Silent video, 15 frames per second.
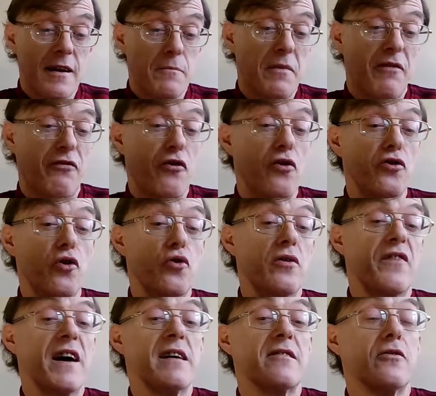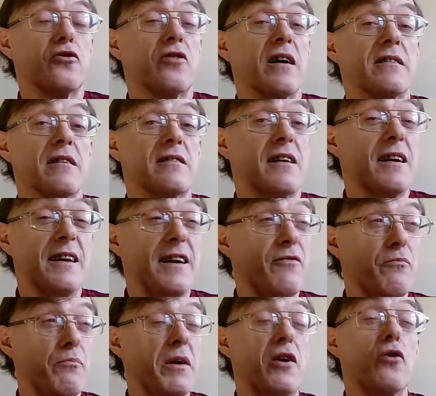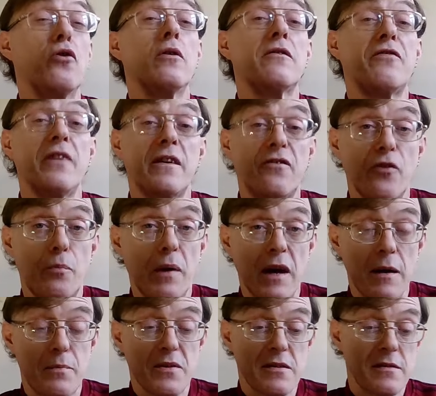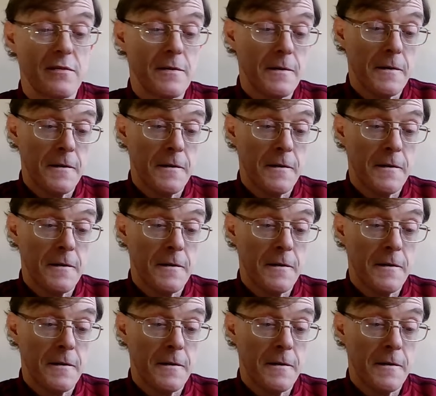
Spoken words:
before universal credit can even be called fit for purpose.